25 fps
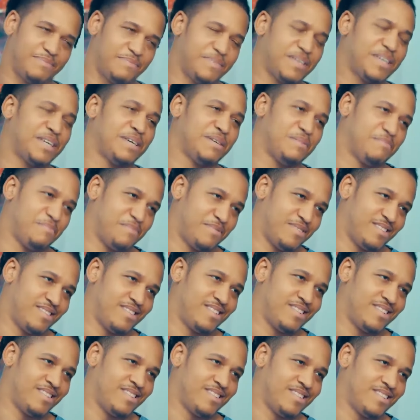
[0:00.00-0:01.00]
Babe,
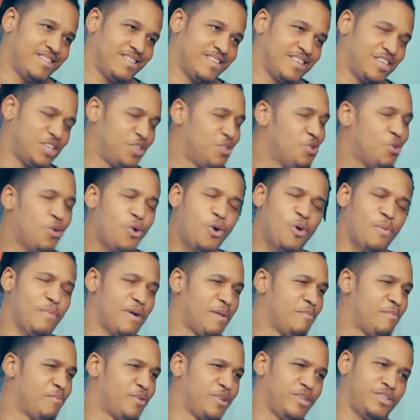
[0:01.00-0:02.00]
you know all
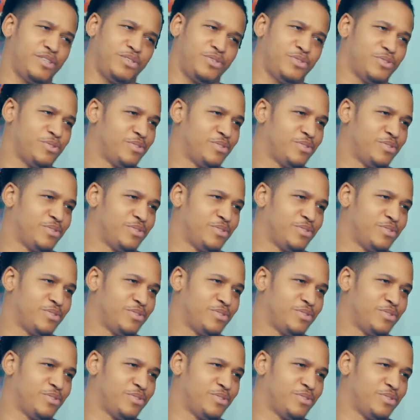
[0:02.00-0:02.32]
my money is